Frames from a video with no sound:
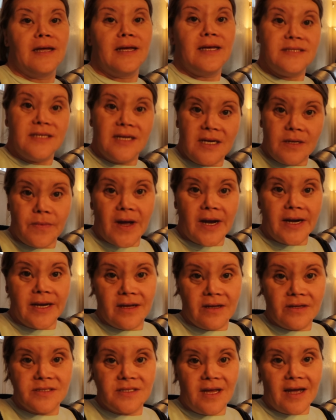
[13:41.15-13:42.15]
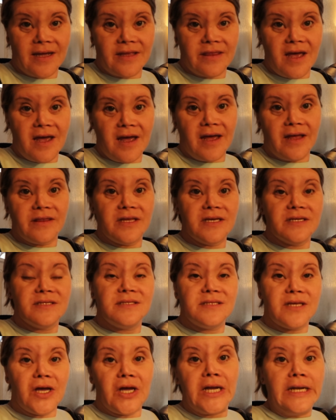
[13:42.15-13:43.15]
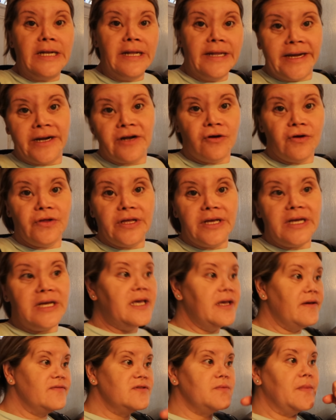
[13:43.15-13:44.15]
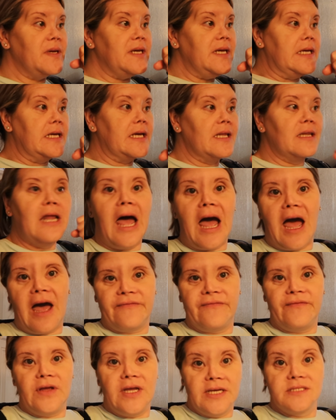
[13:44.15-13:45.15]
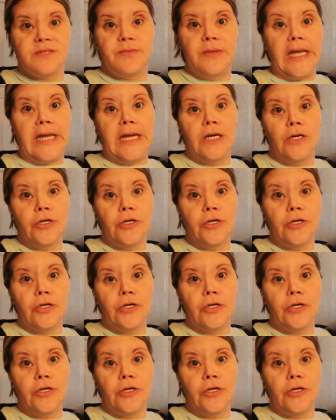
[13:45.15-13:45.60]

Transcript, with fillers: Is anybody else like that? The sun literally gives me life. It gives me